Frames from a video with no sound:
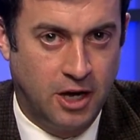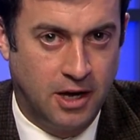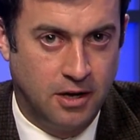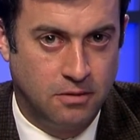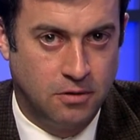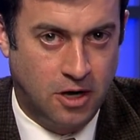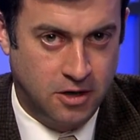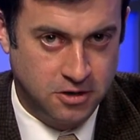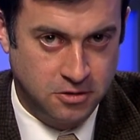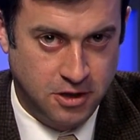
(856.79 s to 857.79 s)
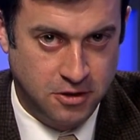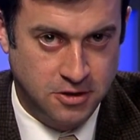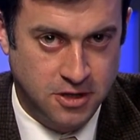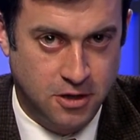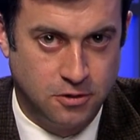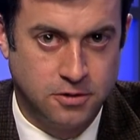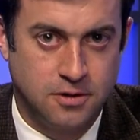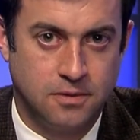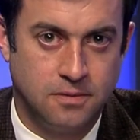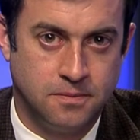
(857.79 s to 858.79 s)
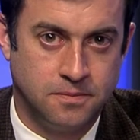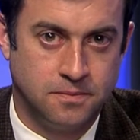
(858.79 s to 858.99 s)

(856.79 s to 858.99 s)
land on Australia's coast.